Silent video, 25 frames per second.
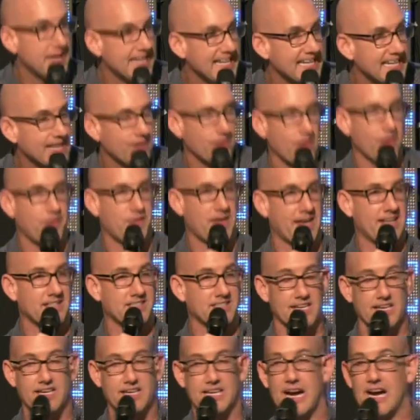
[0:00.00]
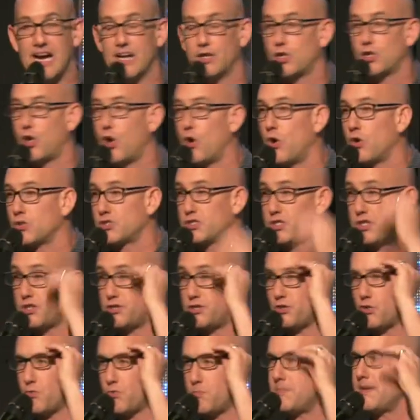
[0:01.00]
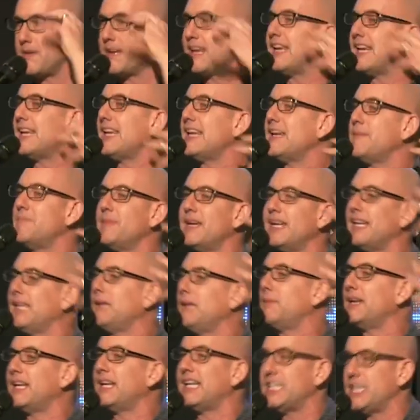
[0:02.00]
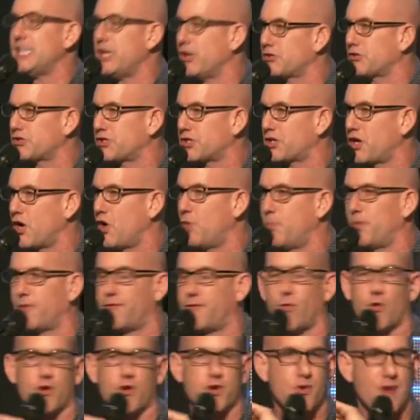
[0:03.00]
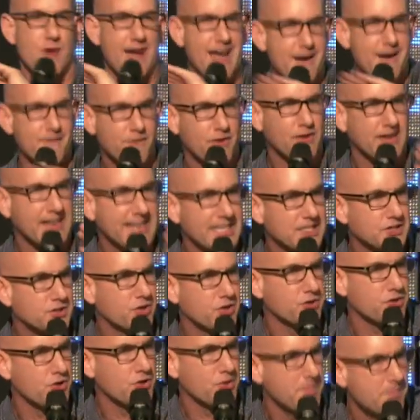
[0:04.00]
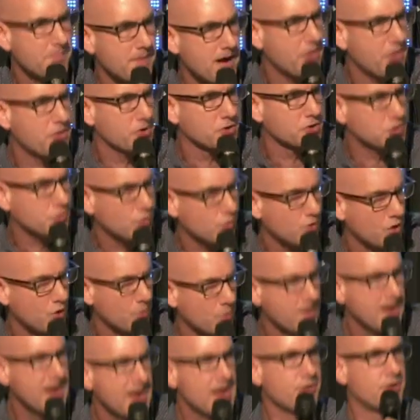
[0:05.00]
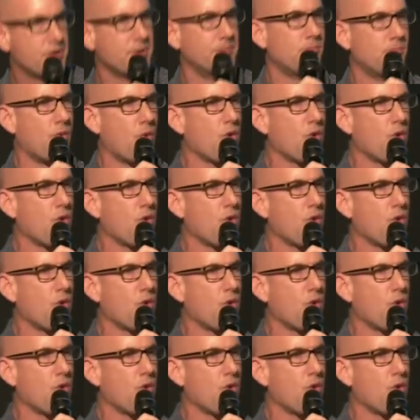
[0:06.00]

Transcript: be and the things that God called you to do many, many, many years ago before you ever enter your mother's womb, the